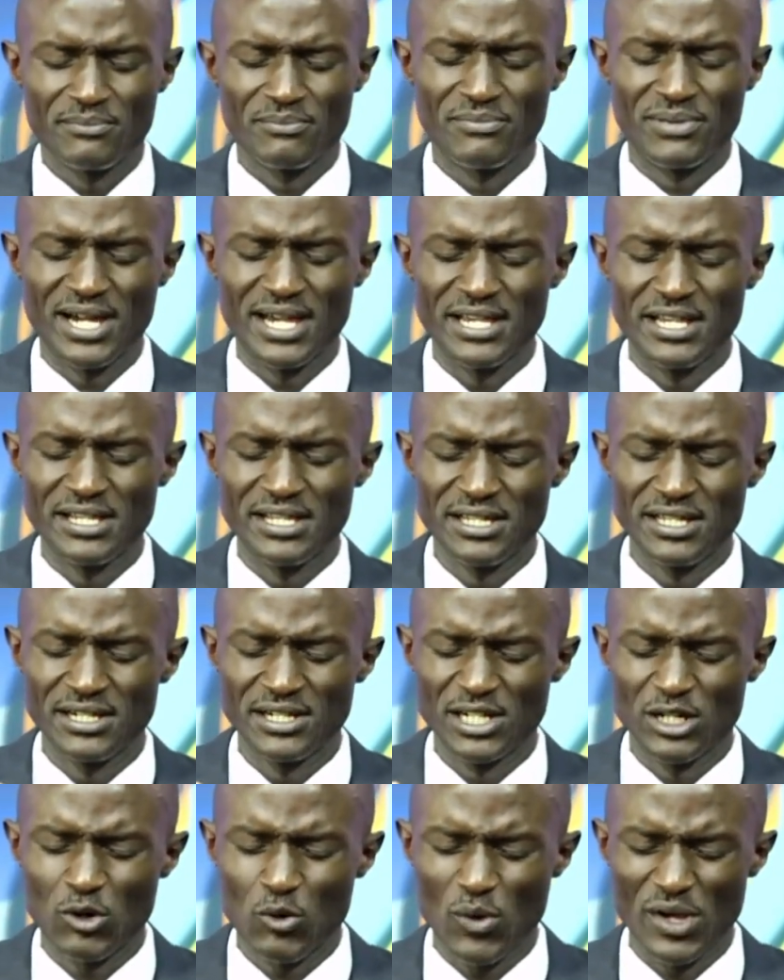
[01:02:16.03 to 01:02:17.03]
by
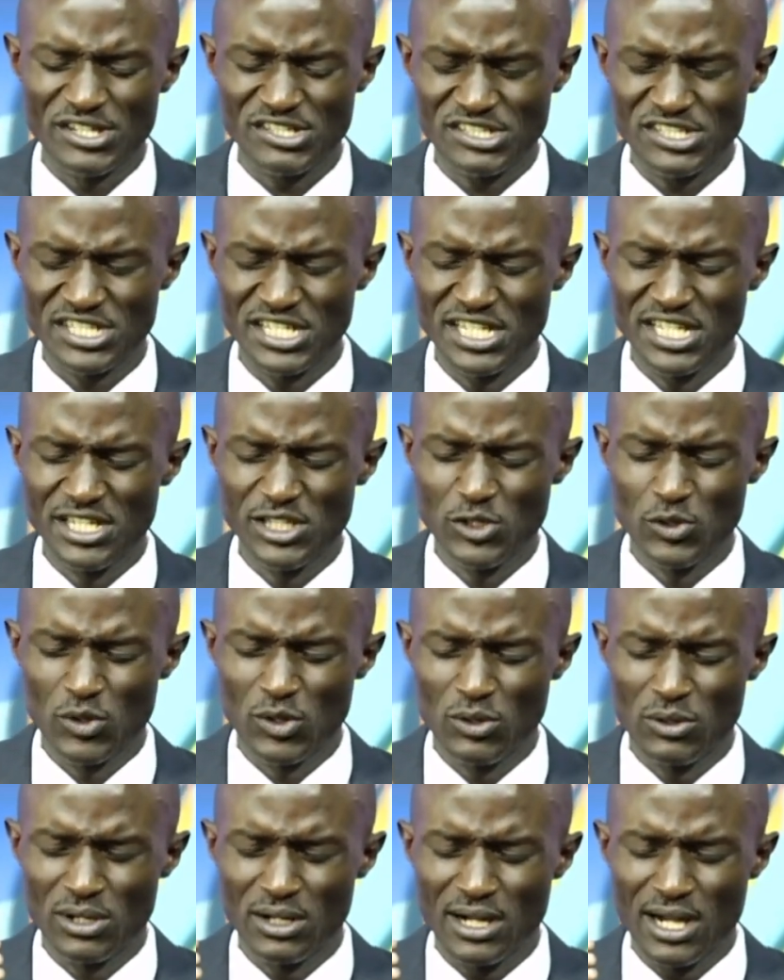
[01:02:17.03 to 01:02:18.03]
requesting
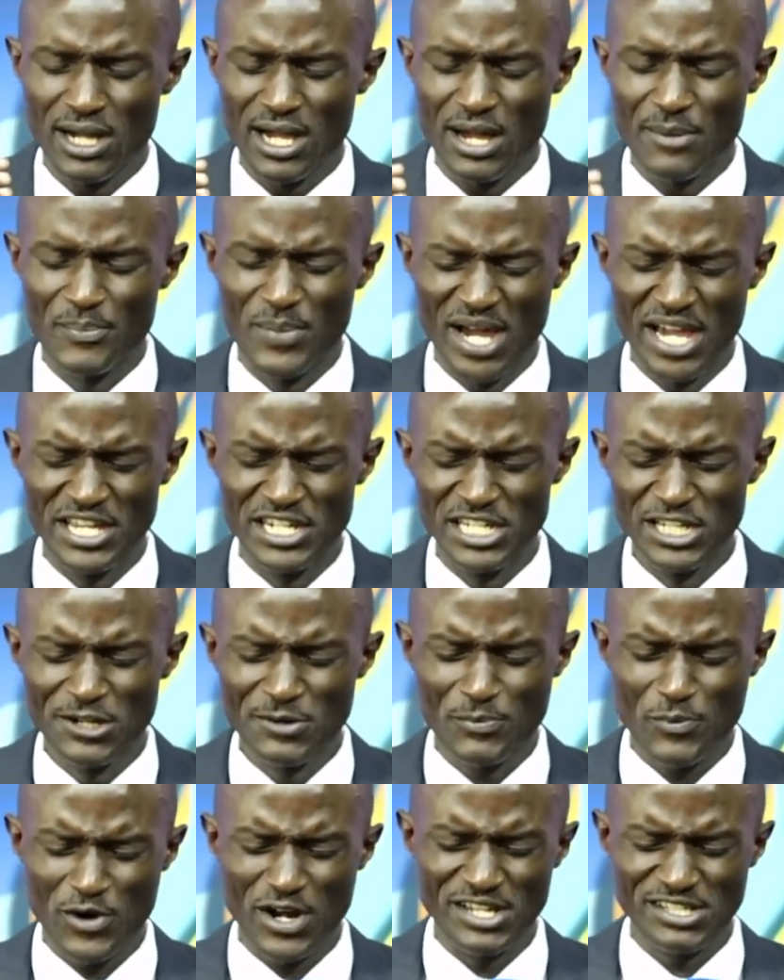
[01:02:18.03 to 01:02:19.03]
your abiding
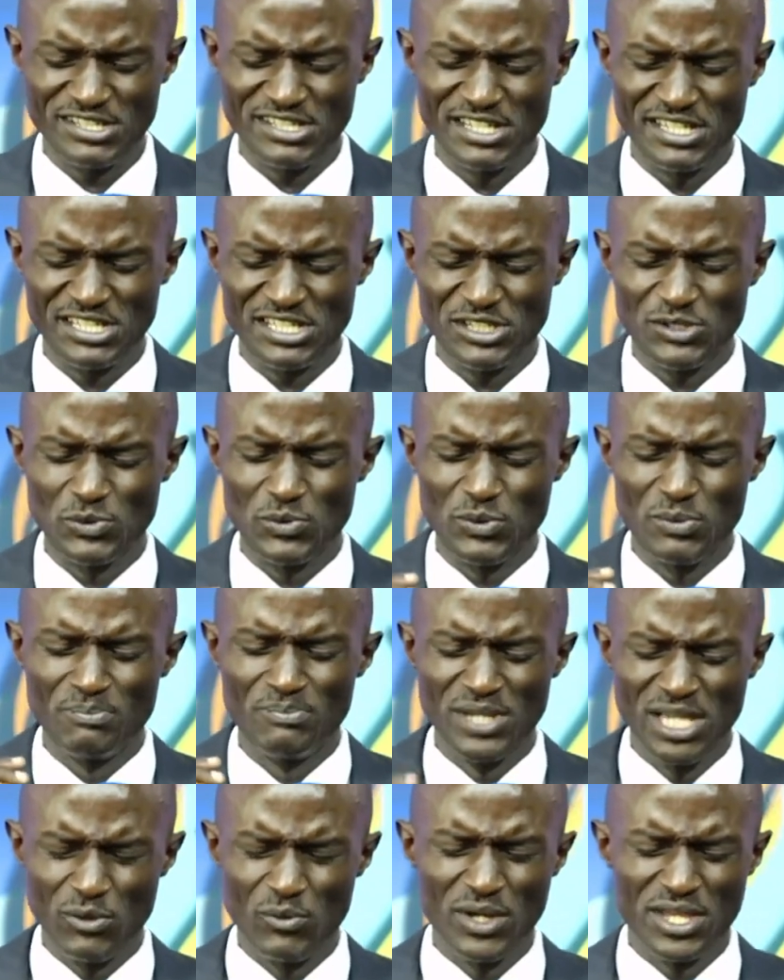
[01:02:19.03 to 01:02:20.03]
presence to
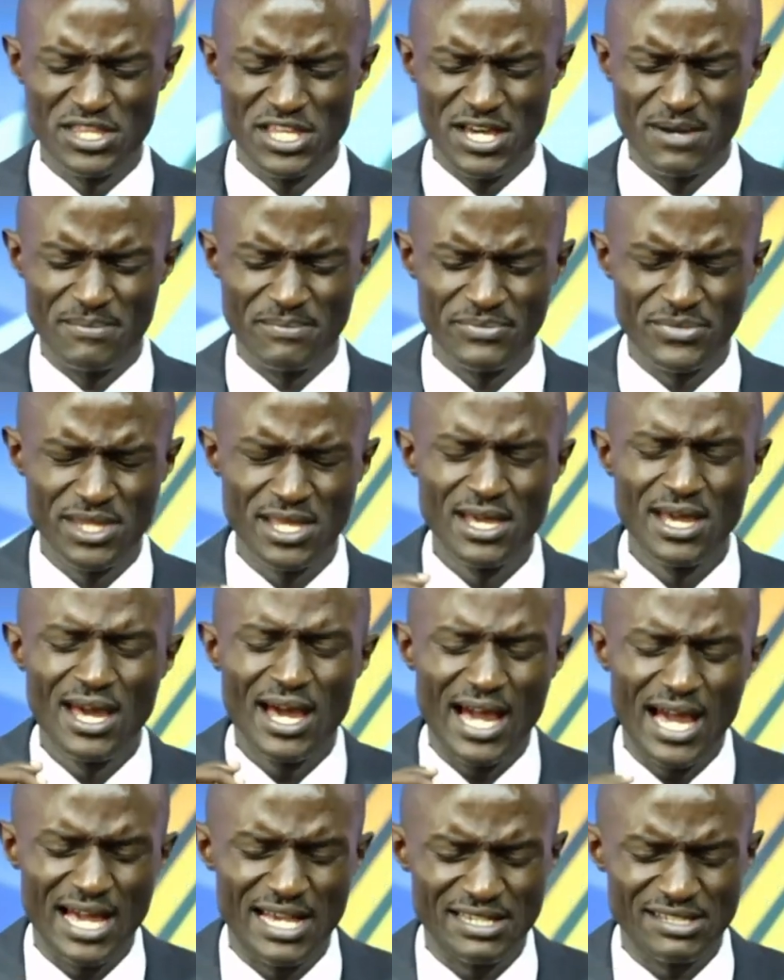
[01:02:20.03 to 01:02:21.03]
be with them
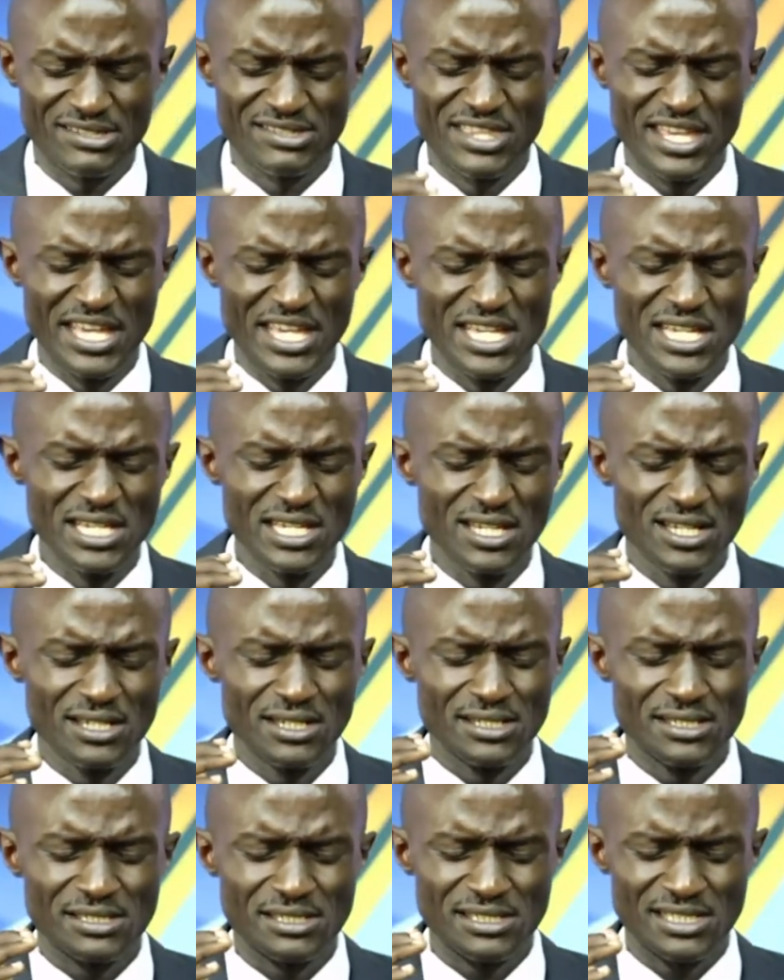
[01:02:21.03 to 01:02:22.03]
as they
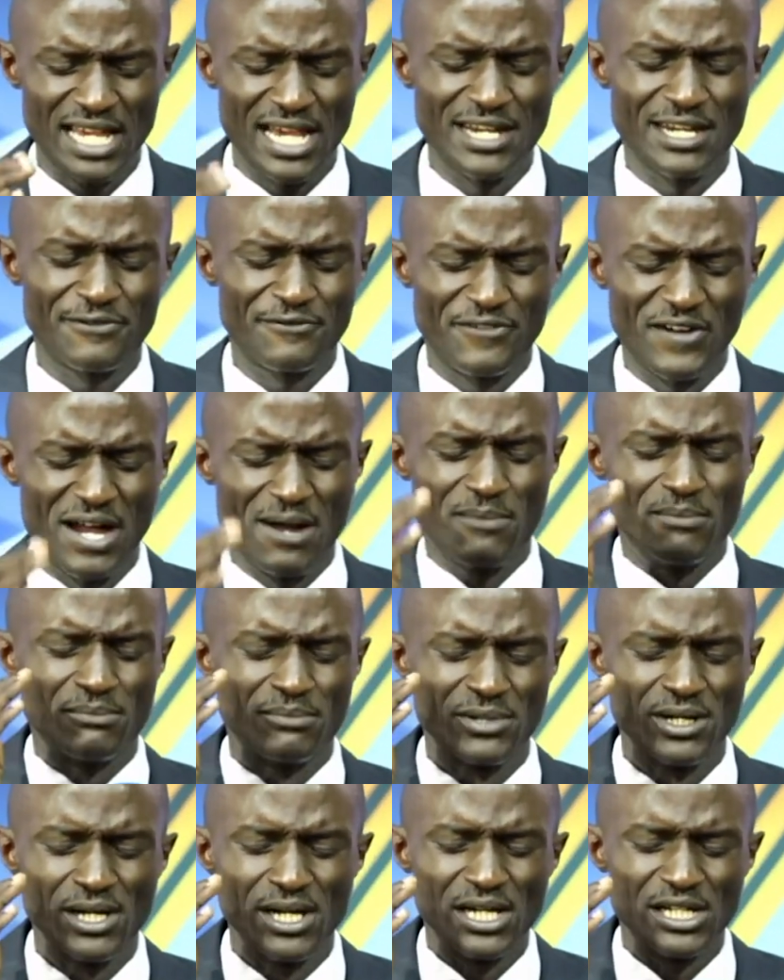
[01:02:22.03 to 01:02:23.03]
stand
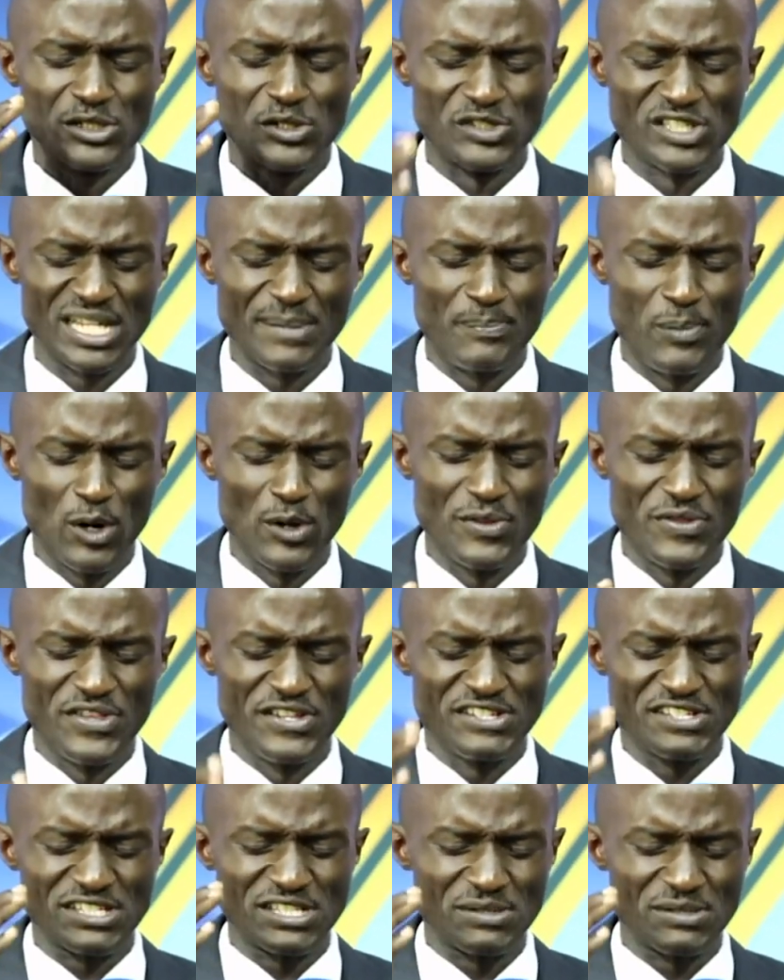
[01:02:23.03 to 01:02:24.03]
firm to support
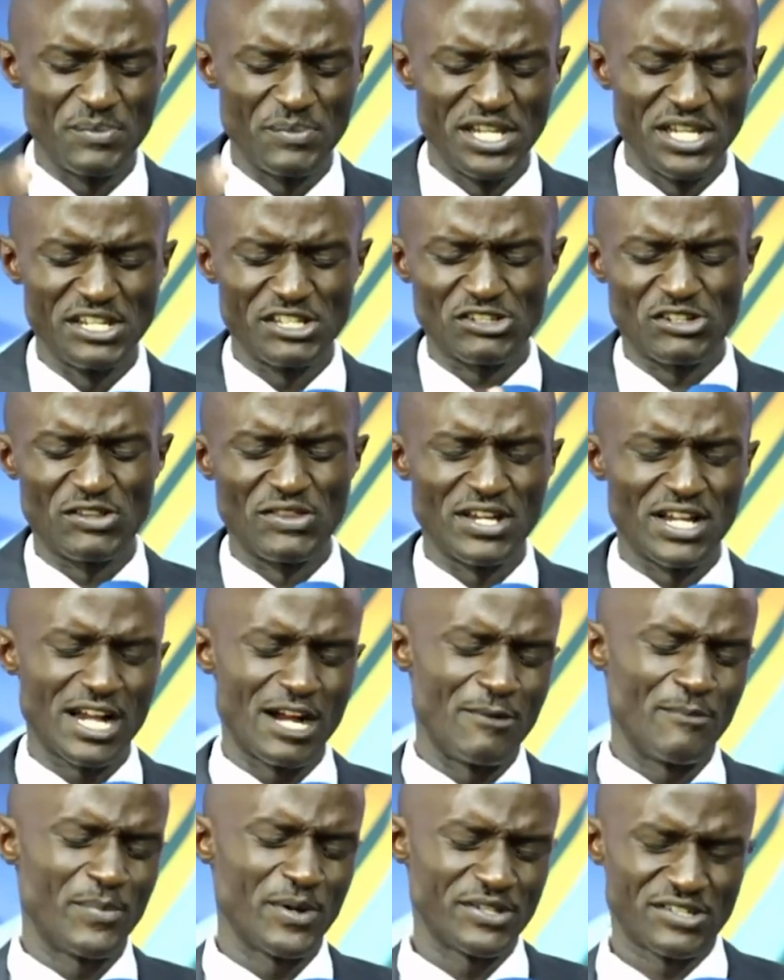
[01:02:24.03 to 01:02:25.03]
this ministry in the
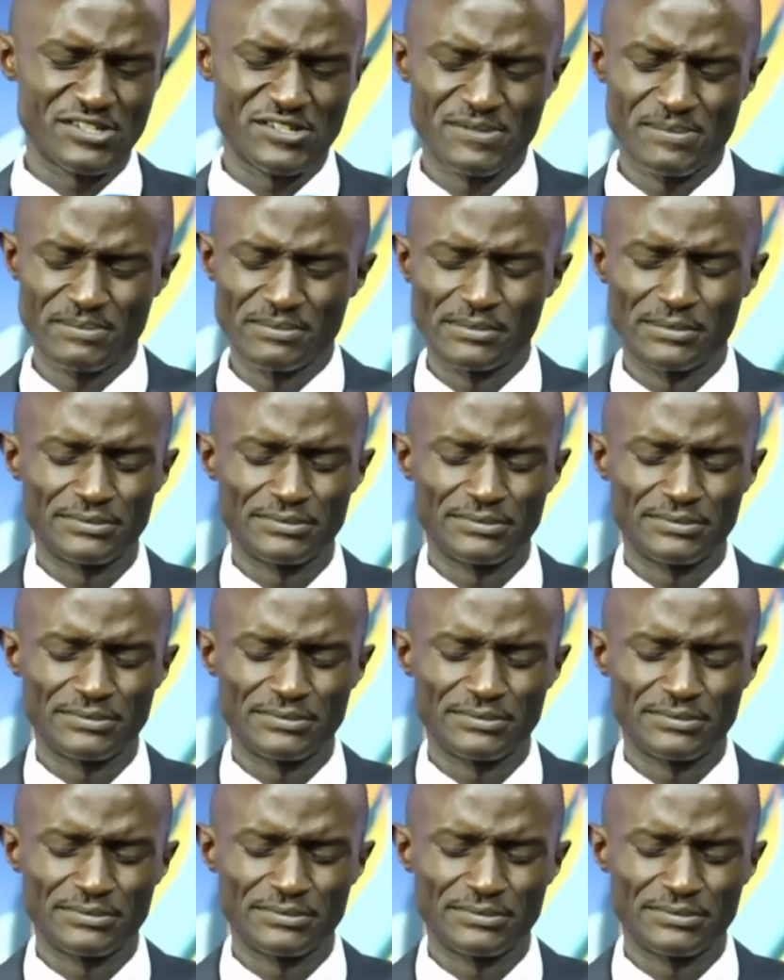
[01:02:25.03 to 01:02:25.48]
campus.